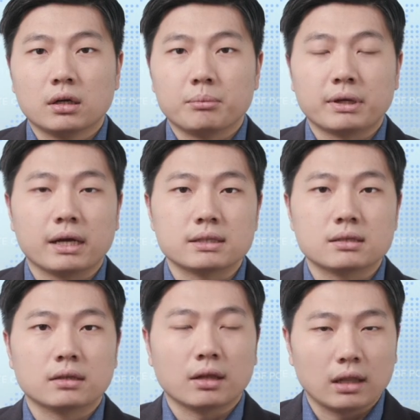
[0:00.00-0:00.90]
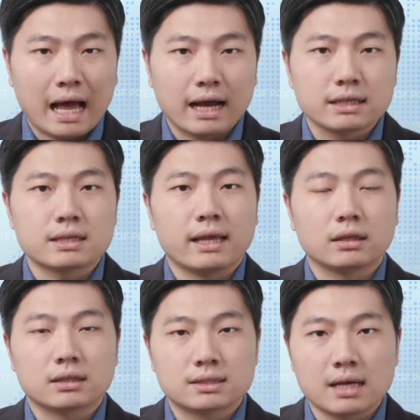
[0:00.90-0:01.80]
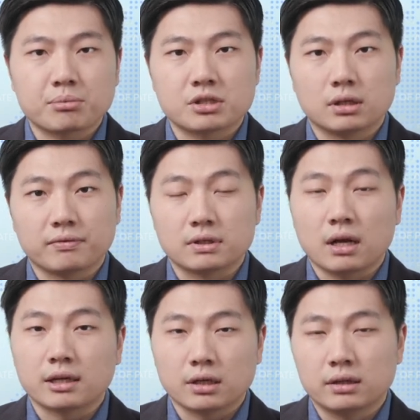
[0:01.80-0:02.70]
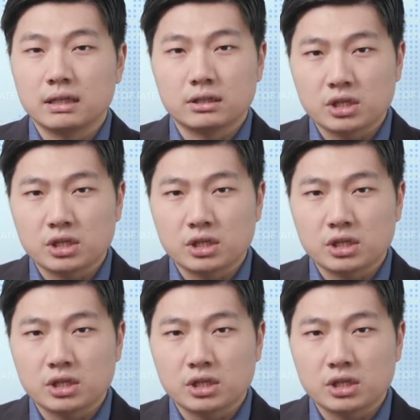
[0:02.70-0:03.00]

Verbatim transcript: because the lies and the deception of the